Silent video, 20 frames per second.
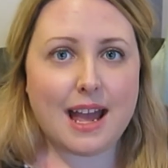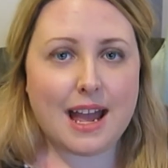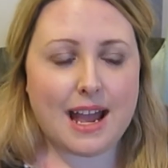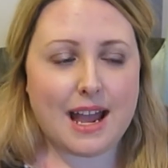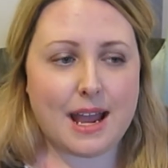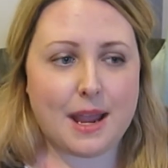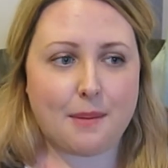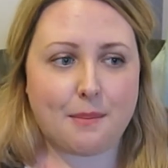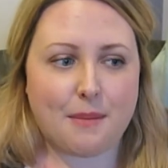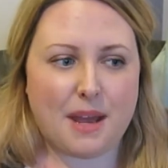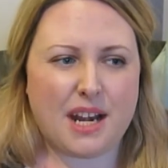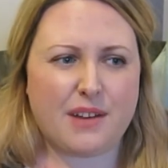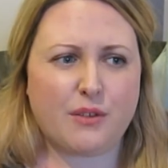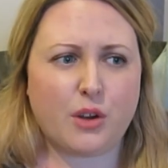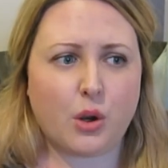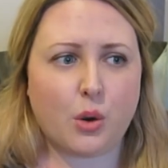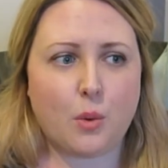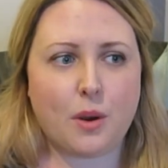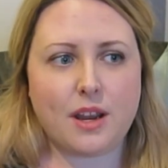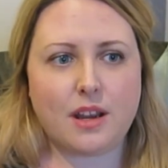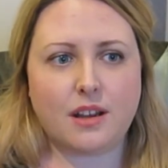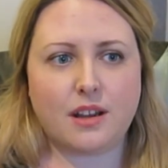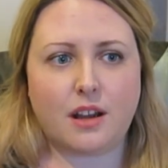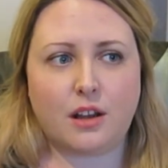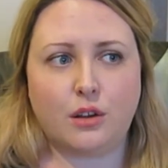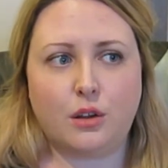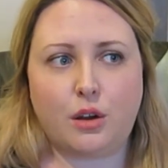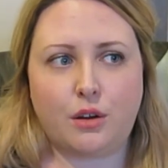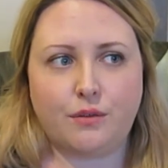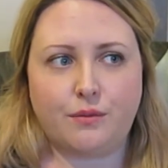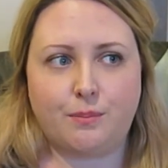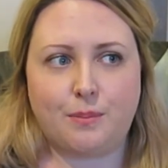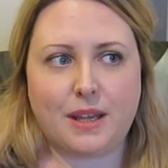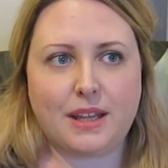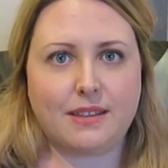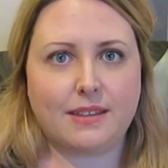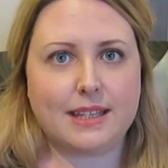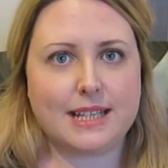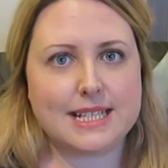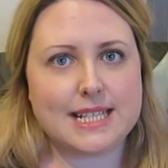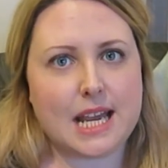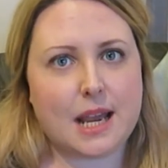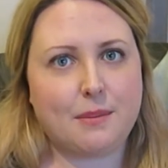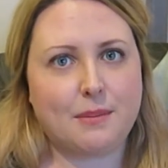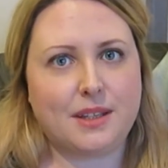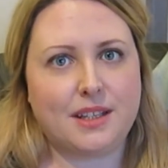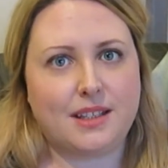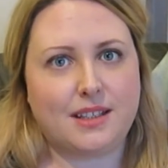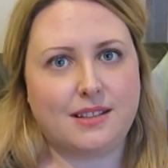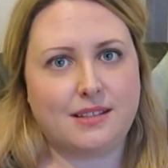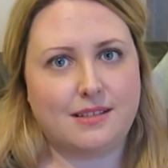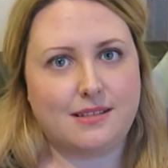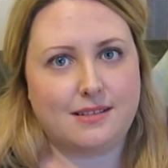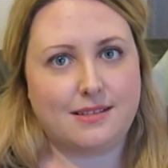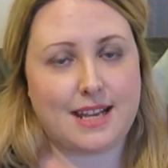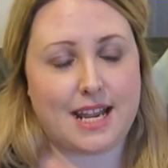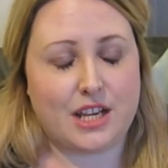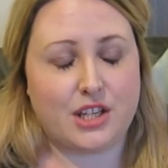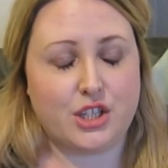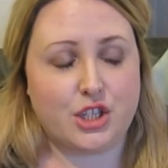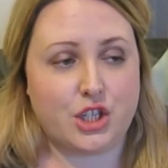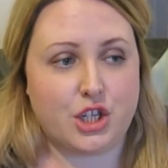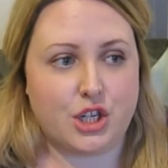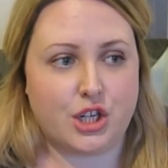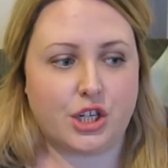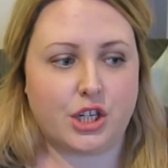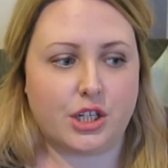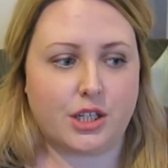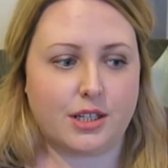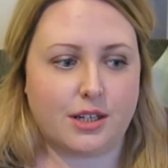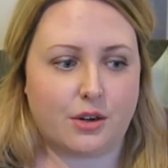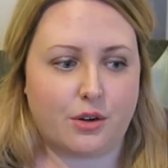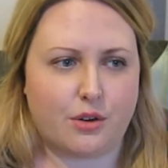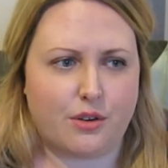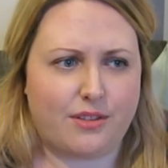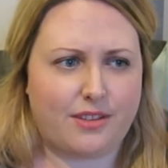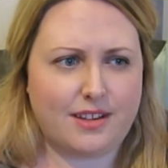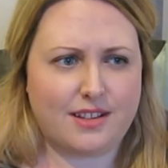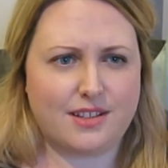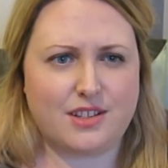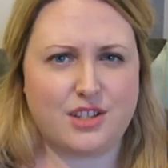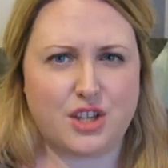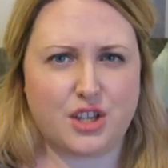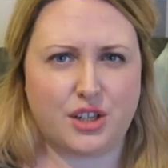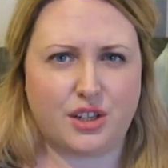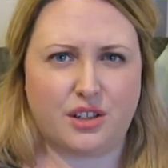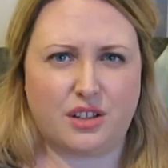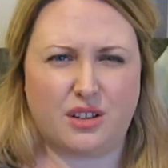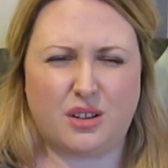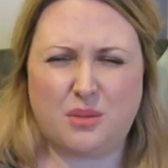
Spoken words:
And I've got quite a lot of big things happening next year, this year.